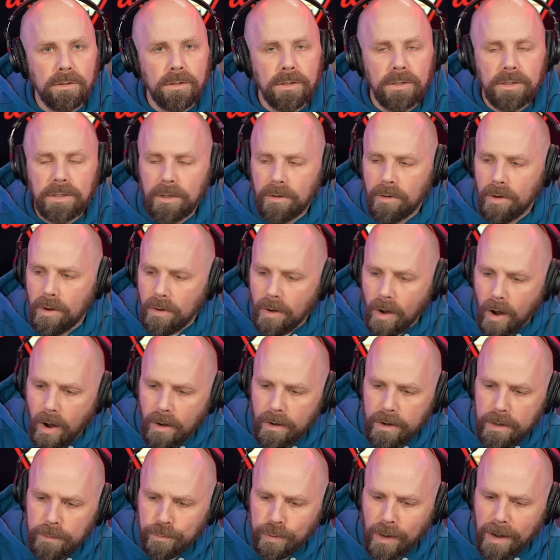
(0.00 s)
There are
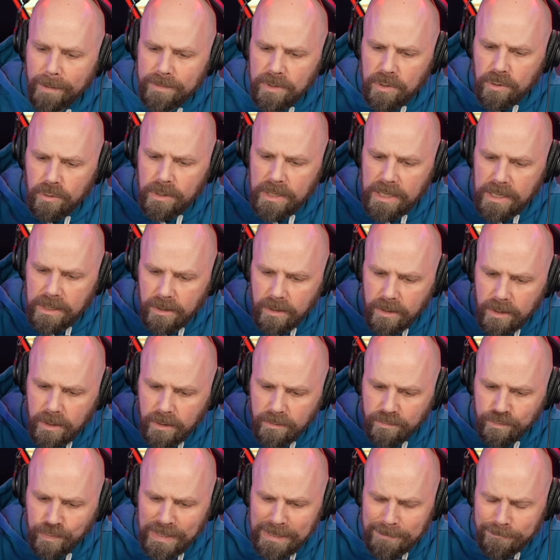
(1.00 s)
already problems. You hear
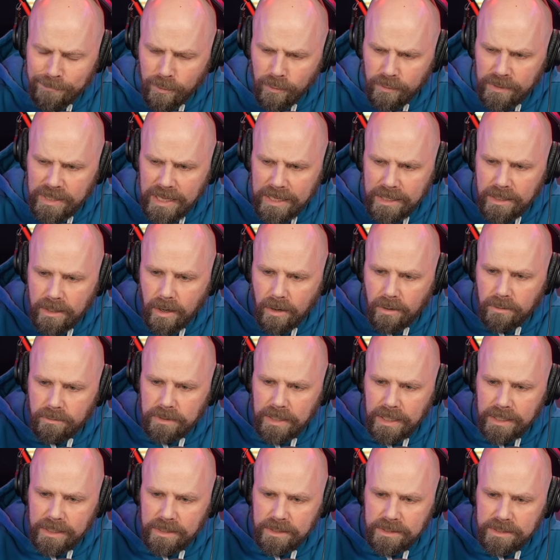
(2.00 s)
the people, they go,
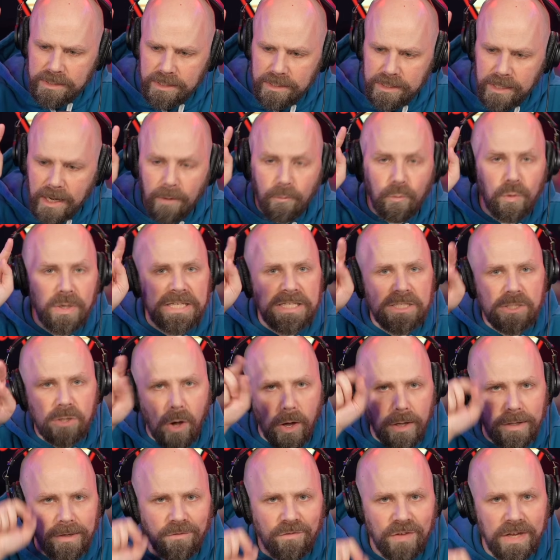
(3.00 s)
they see, we
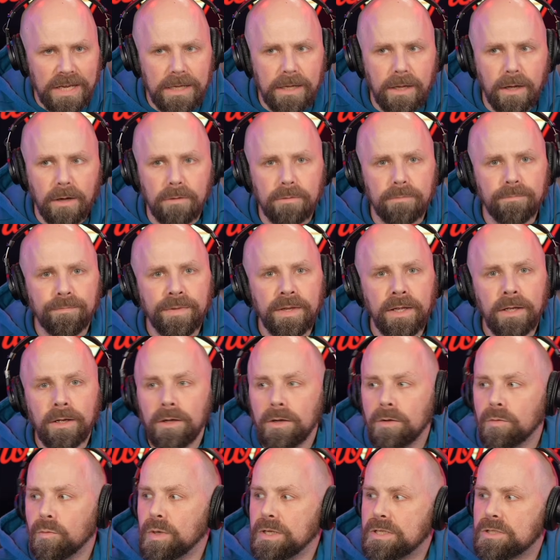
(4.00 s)
saw the video.
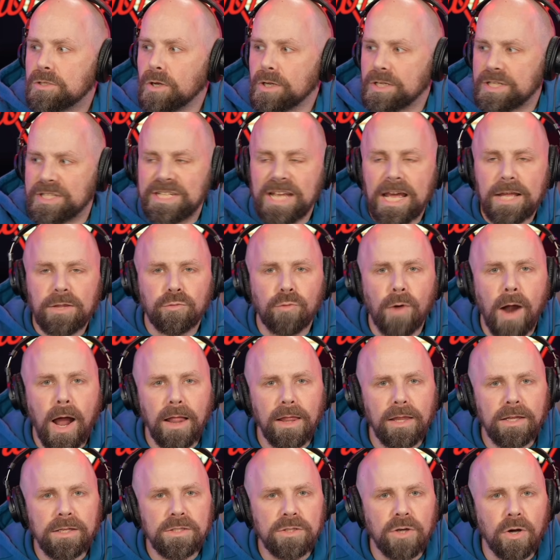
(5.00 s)
We saw Seth
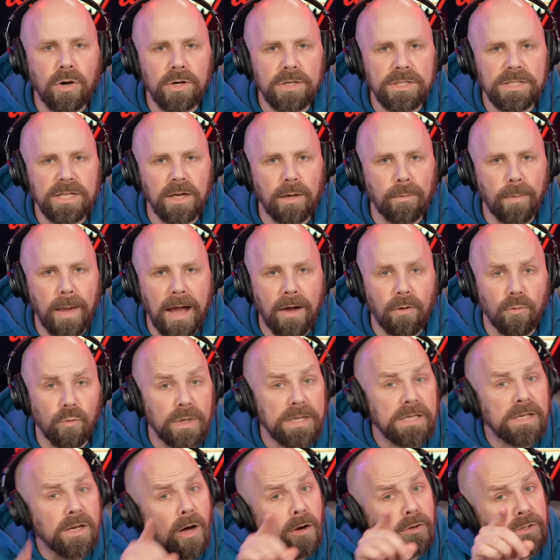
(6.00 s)
Rollins cursing him out.
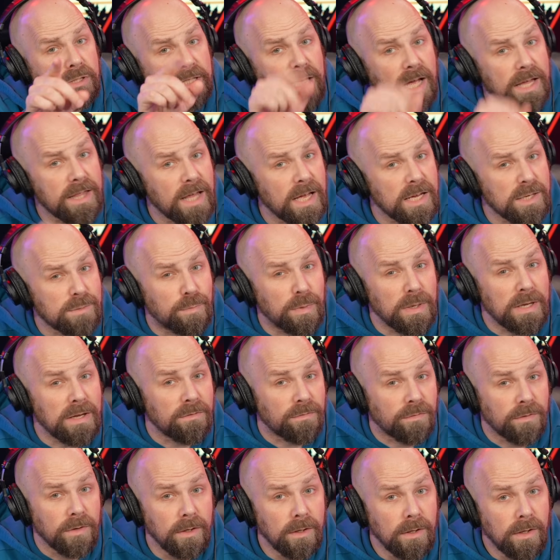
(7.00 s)
We know Seth has
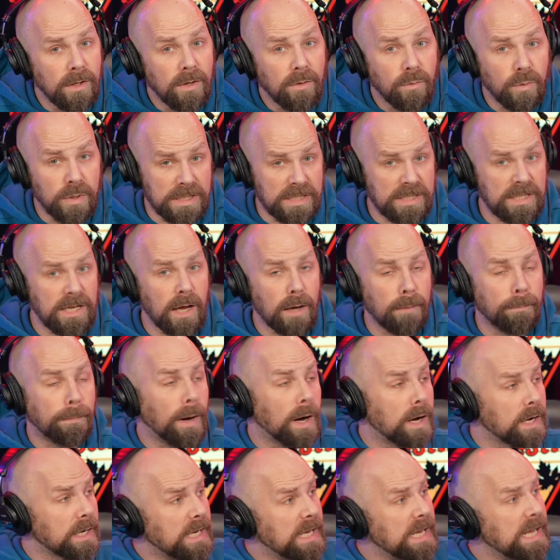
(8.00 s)
beef with CM
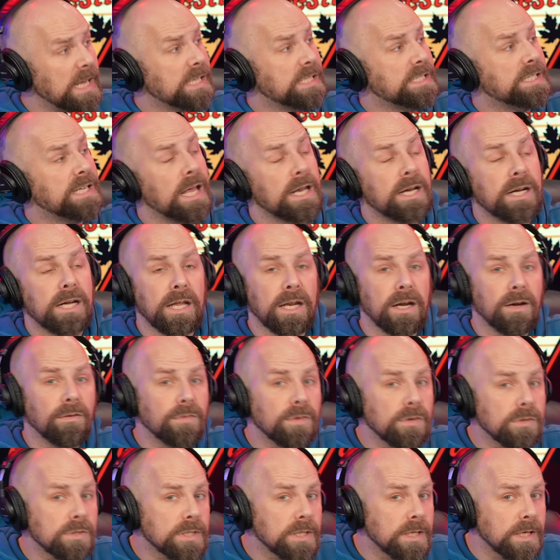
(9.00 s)
Punk. He has said in
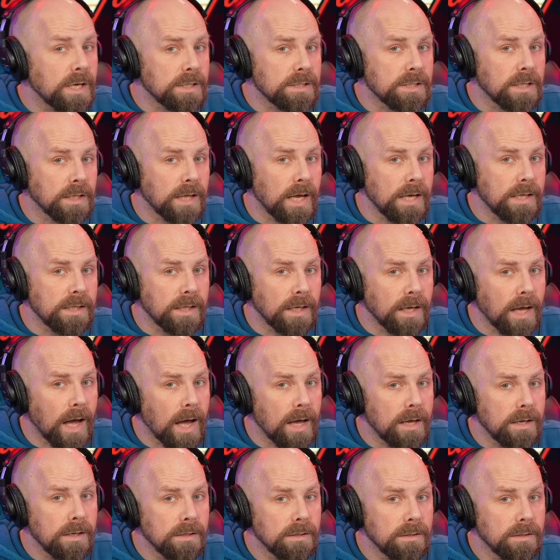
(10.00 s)
interviews that he doesn't like the
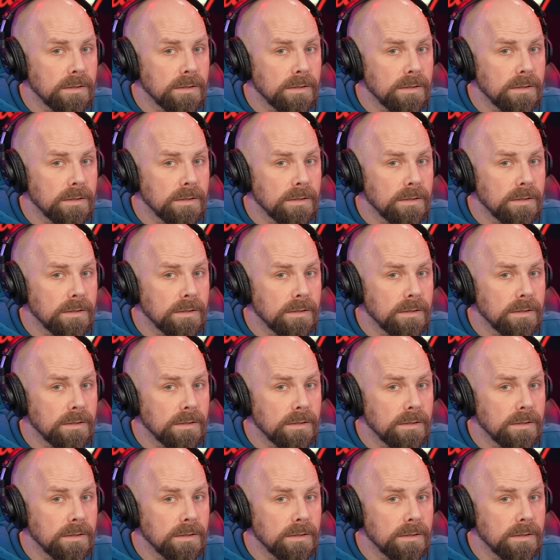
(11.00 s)
guy.